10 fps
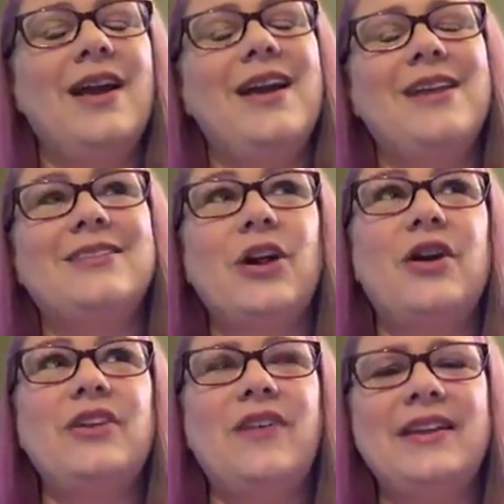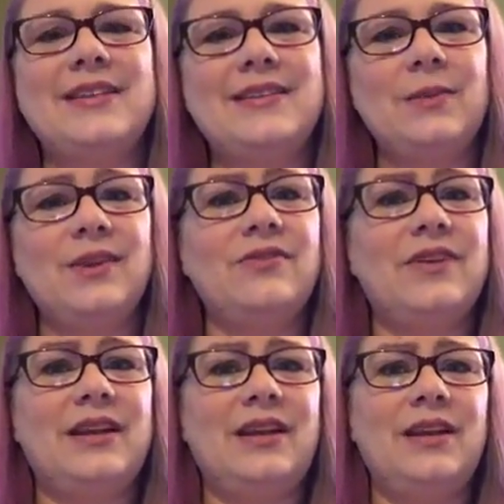So if I said something
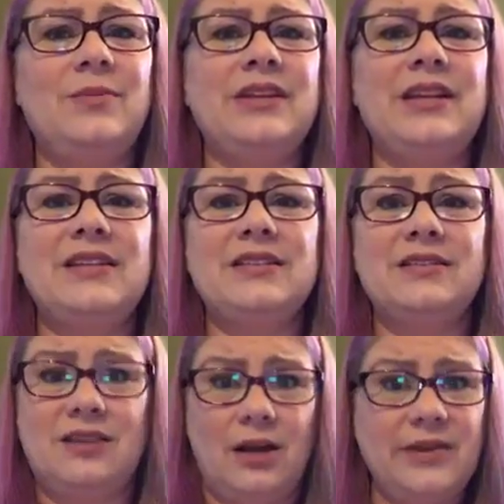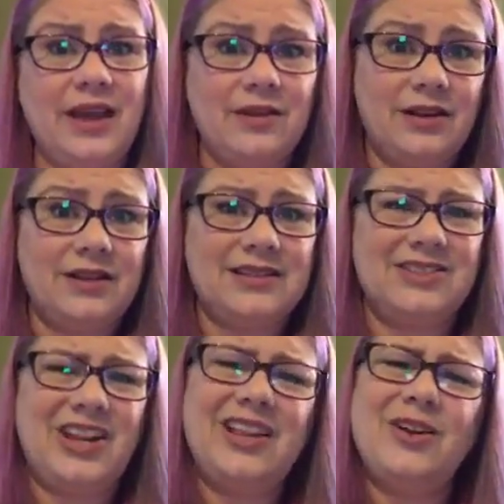funny, please call me out on it. Say,
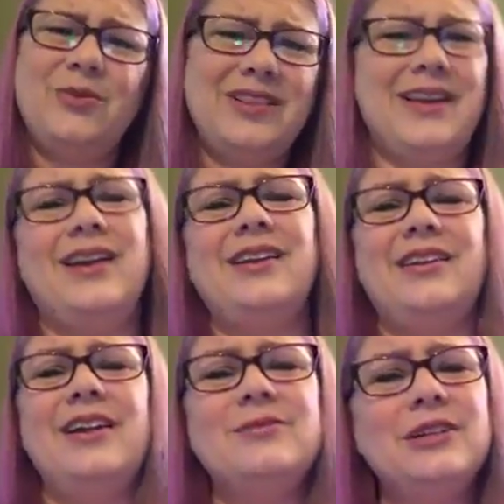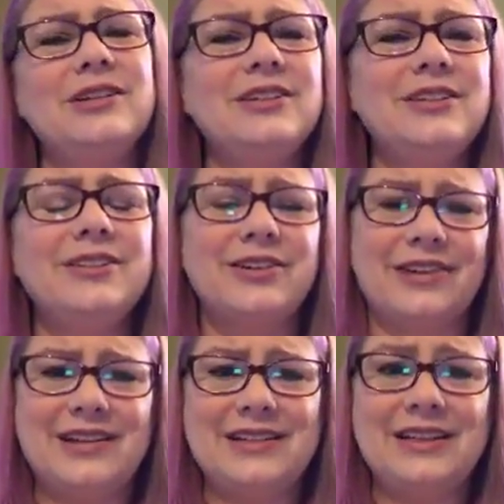Shiloh, what the heck are you talking about, girl? You're
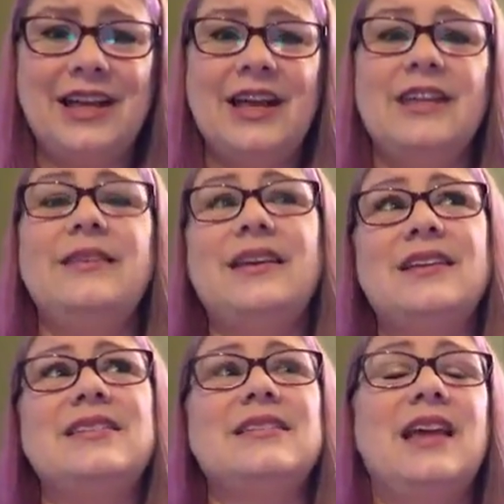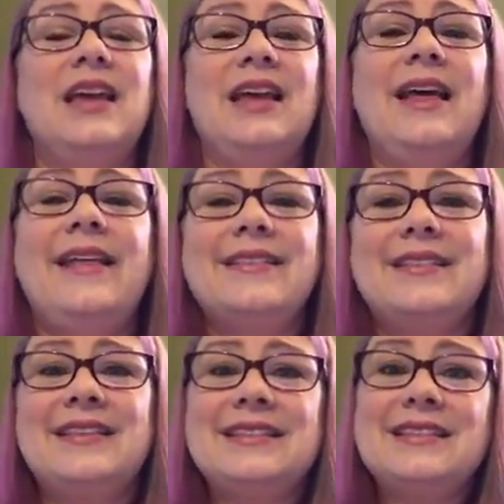crazy. Because
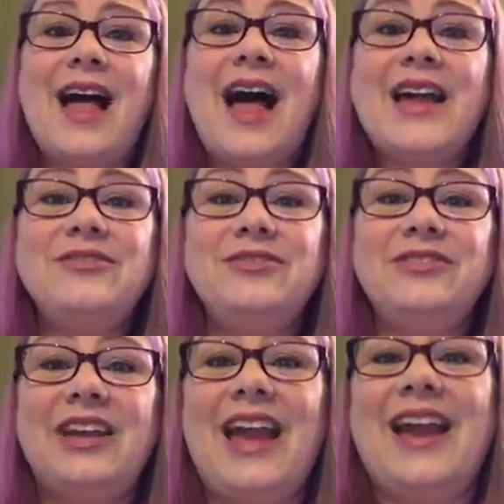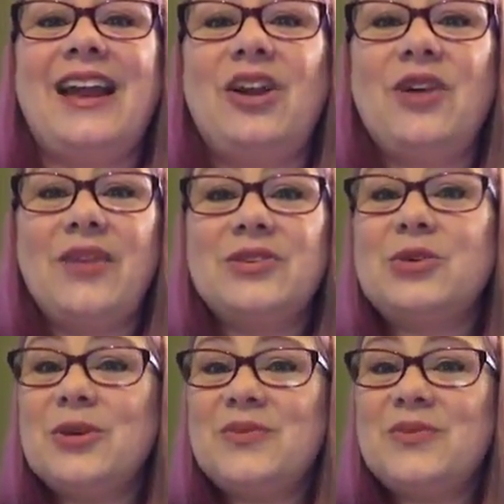this is live and I don't have a script.